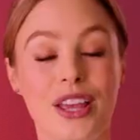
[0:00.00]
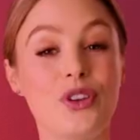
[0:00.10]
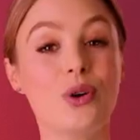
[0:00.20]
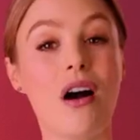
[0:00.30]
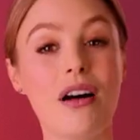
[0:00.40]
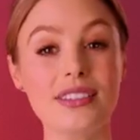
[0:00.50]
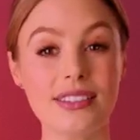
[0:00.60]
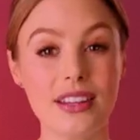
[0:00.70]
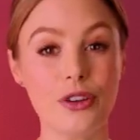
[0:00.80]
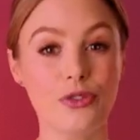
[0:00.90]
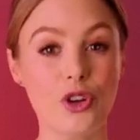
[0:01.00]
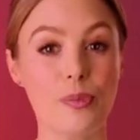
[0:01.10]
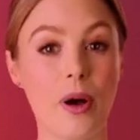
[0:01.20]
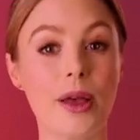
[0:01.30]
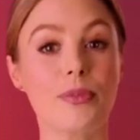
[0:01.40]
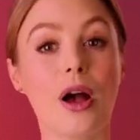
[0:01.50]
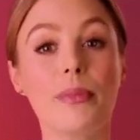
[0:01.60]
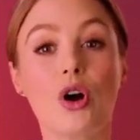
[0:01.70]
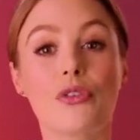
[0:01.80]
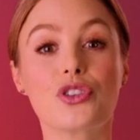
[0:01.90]
If you can't see a flue pipe
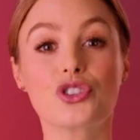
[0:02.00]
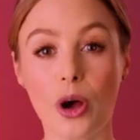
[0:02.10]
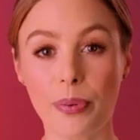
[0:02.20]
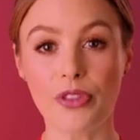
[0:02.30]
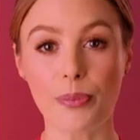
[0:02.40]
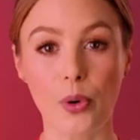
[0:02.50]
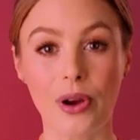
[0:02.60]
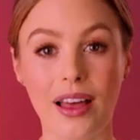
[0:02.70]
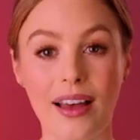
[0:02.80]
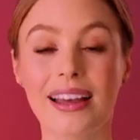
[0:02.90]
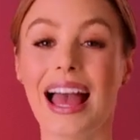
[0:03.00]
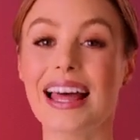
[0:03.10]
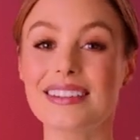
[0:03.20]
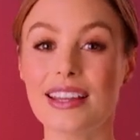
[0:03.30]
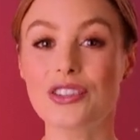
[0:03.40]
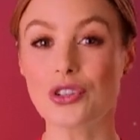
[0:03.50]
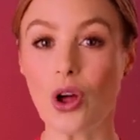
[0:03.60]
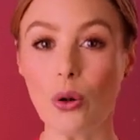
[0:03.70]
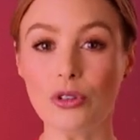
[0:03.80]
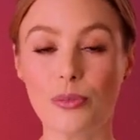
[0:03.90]
coming off the top of the boiler, and it's an
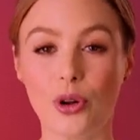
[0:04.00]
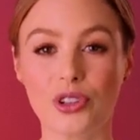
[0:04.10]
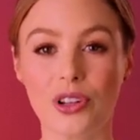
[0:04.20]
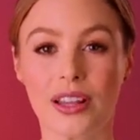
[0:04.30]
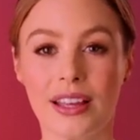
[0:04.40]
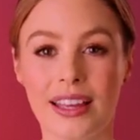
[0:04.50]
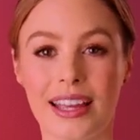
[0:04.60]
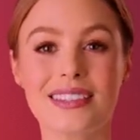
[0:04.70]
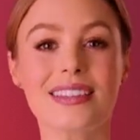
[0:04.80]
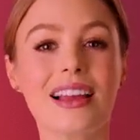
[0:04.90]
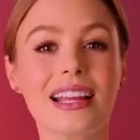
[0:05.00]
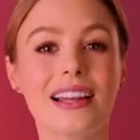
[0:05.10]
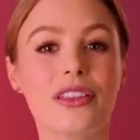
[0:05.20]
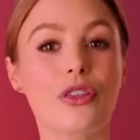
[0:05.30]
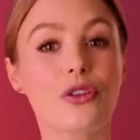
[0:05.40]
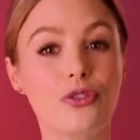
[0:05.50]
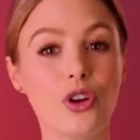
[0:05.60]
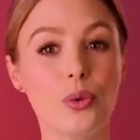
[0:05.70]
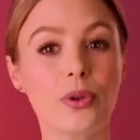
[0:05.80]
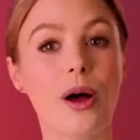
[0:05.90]
older model, it's likely that the
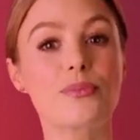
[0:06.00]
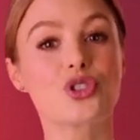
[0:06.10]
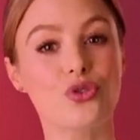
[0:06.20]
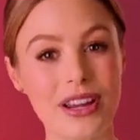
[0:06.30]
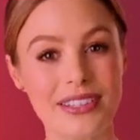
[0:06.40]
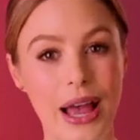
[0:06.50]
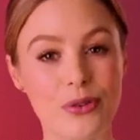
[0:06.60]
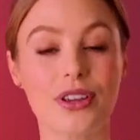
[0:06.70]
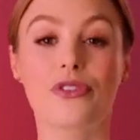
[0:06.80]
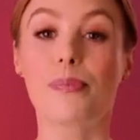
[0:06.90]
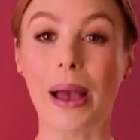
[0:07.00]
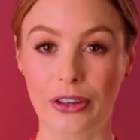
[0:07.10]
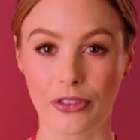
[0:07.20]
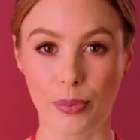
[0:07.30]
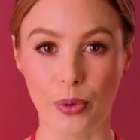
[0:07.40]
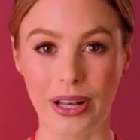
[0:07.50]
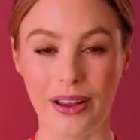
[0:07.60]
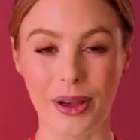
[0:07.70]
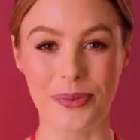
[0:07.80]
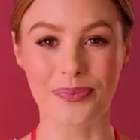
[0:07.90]
flue will come straight out of the back of the boiler.